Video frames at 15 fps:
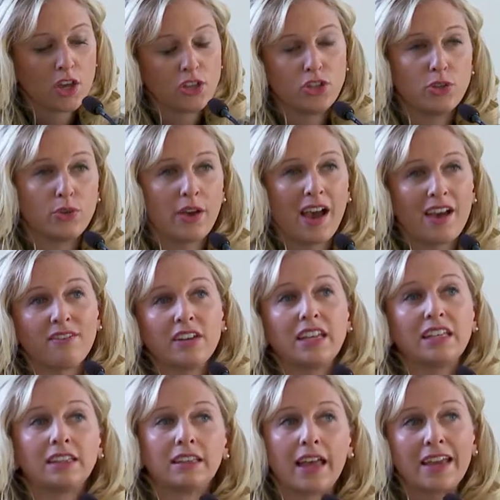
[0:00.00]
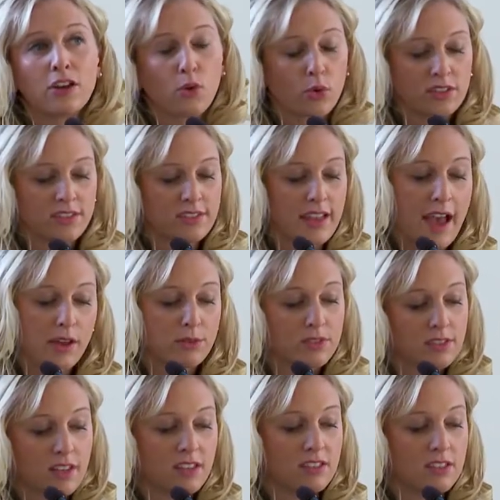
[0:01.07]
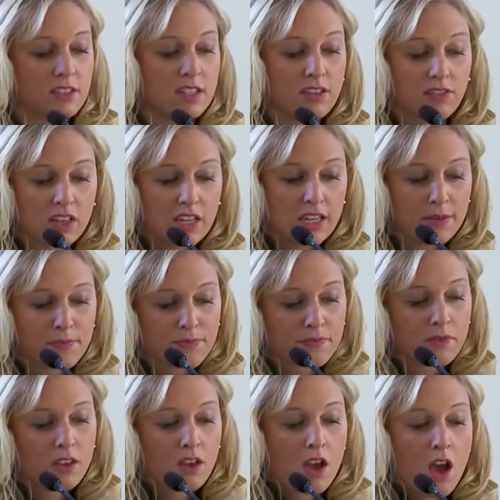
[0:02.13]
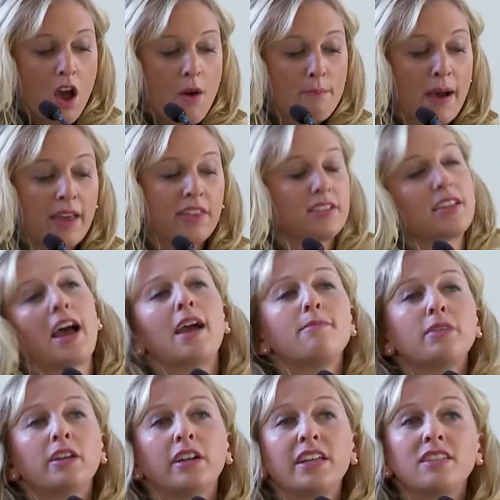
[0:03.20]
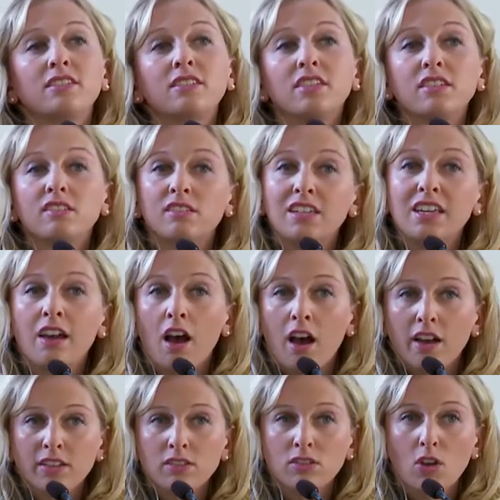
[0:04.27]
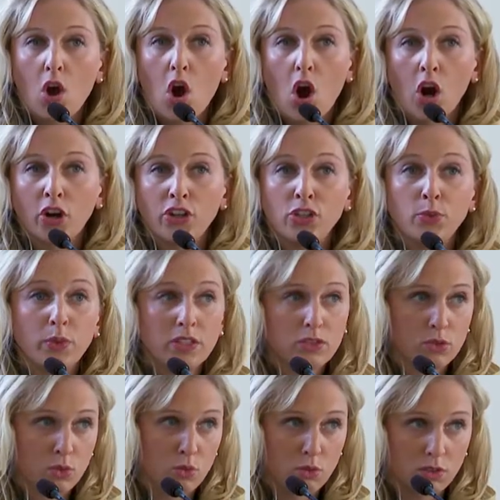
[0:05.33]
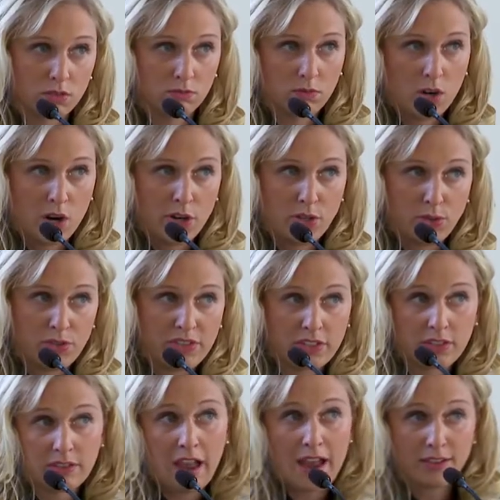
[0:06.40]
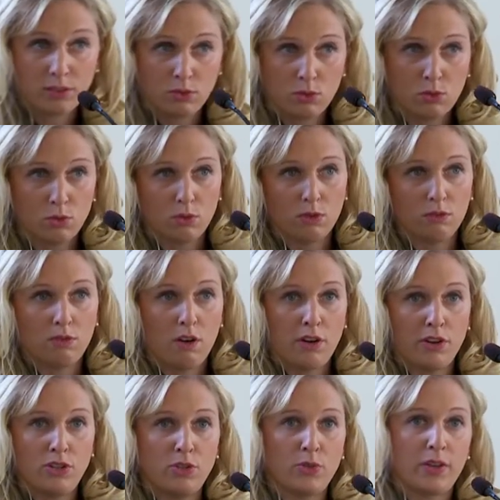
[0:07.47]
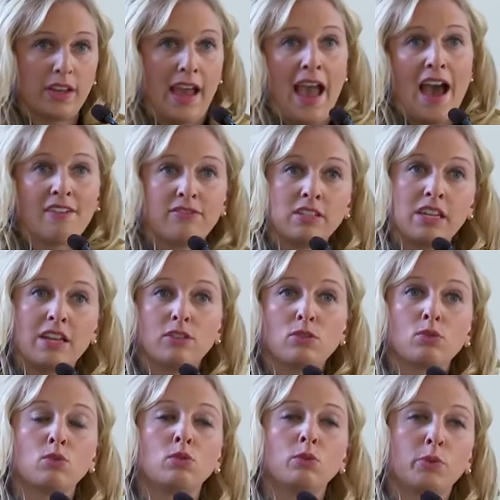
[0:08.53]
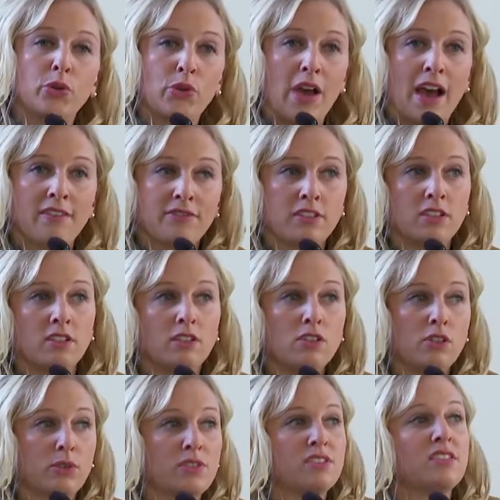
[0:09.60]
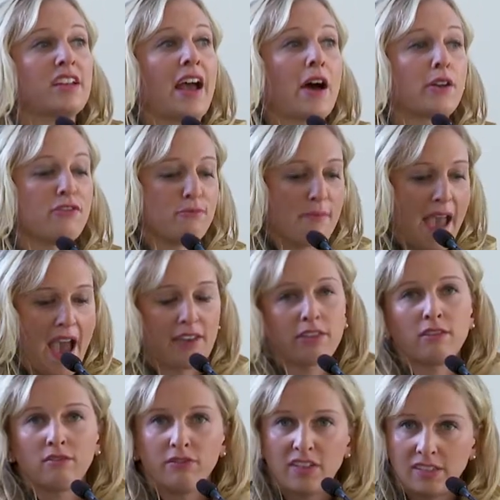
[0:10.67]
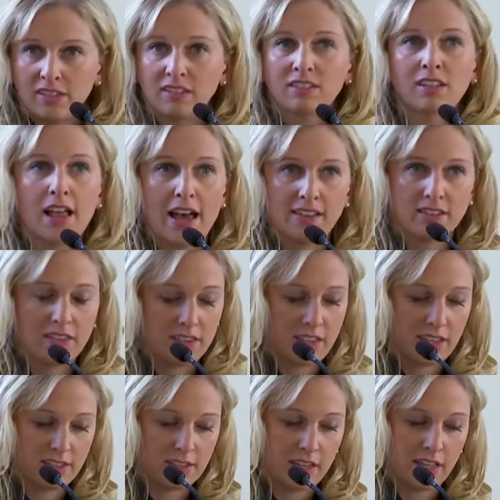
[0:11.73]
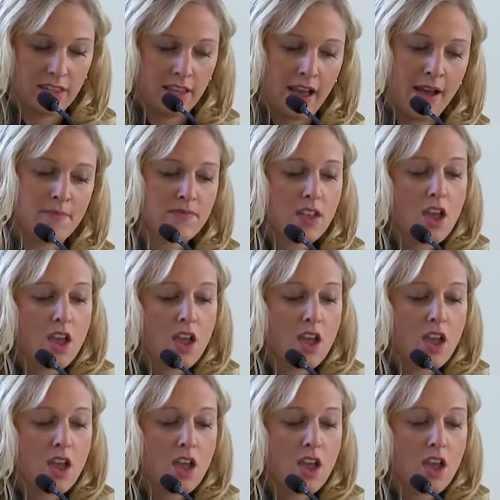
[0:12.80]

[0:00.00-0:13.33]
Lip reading: Do you have any light or sound sensitivity? By the time they're in to see us, are you in school? Are you still not in school? Are you doing a half a day of school where you have to, sit out of math and physics class and things like that?